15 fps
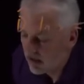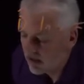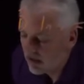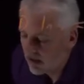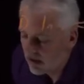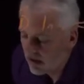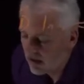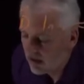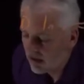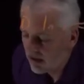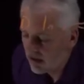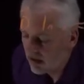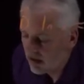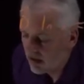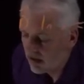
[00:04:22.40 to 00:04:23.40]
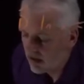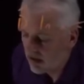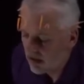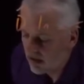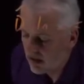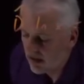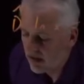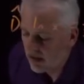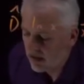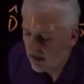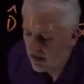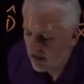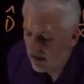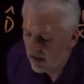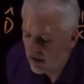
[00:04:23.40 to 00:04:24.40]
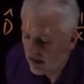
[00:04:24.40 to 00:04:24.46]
(no one is talking)